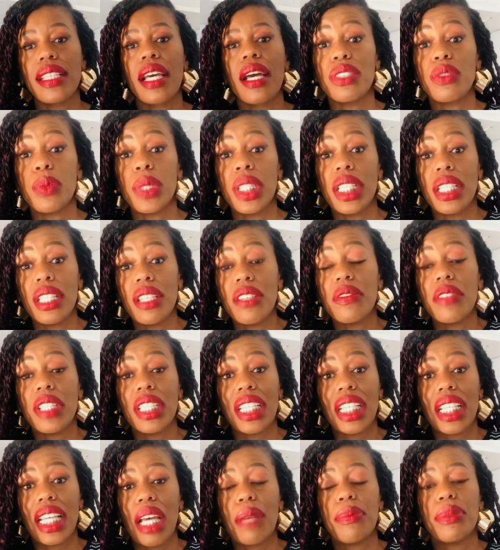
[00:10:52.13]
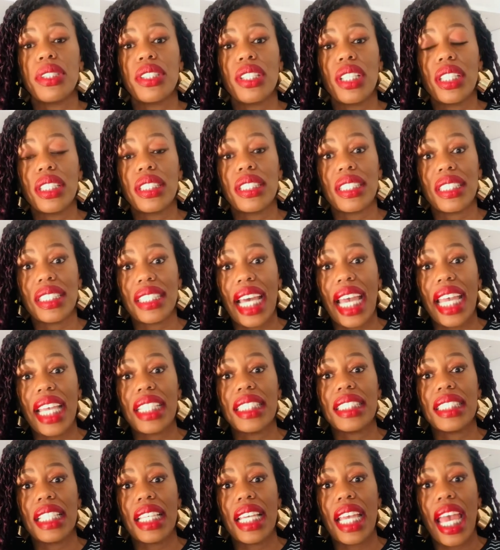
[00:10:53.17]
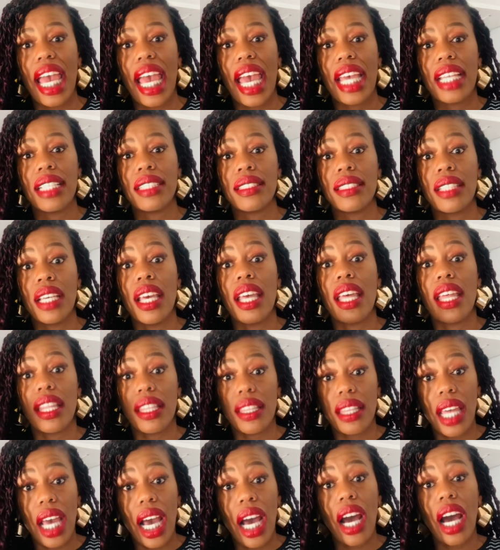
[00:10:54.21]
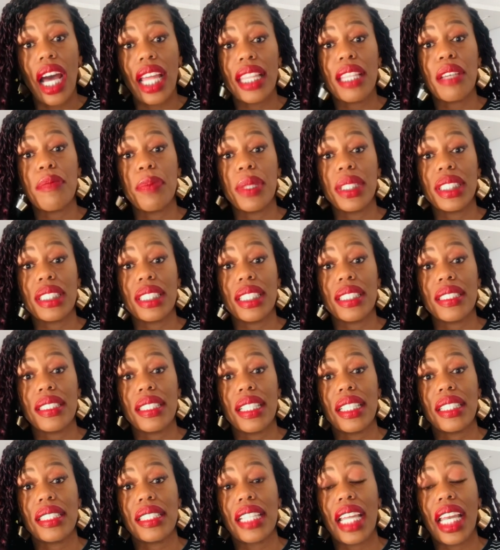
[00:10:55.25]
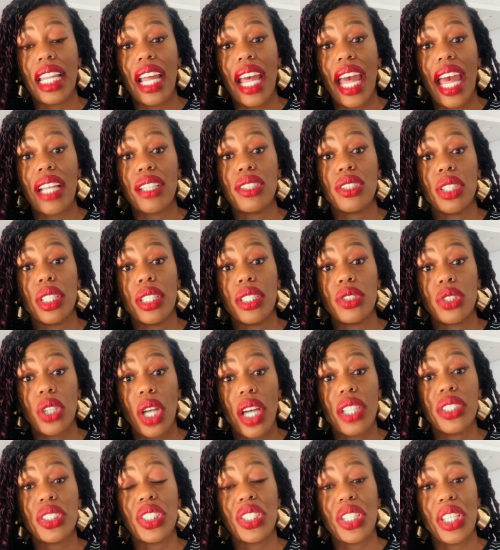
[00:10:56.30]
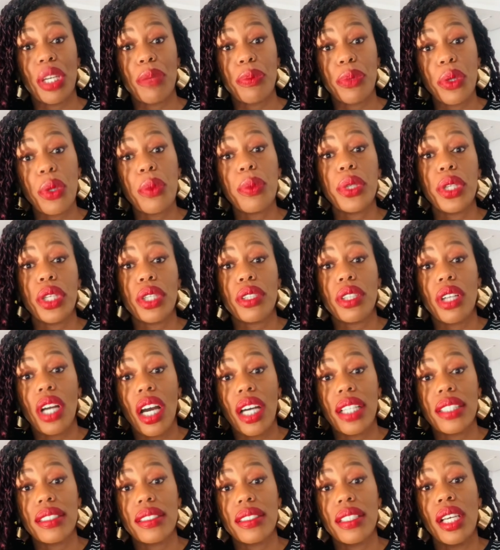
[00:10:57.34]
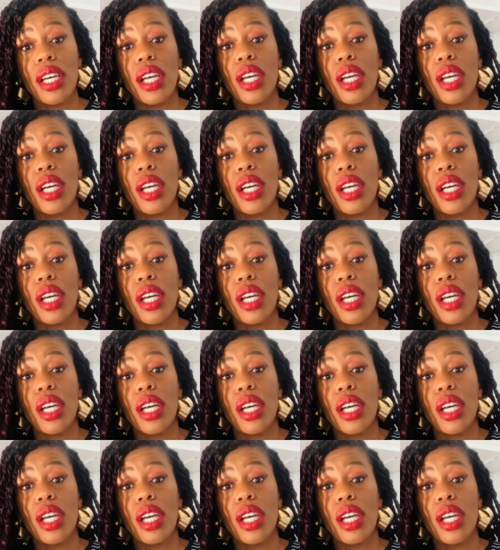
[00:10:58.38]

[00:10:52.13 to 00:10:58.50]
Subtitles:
We live in a capitalist society, and there are other businesses that are actually charging the appropriate cost.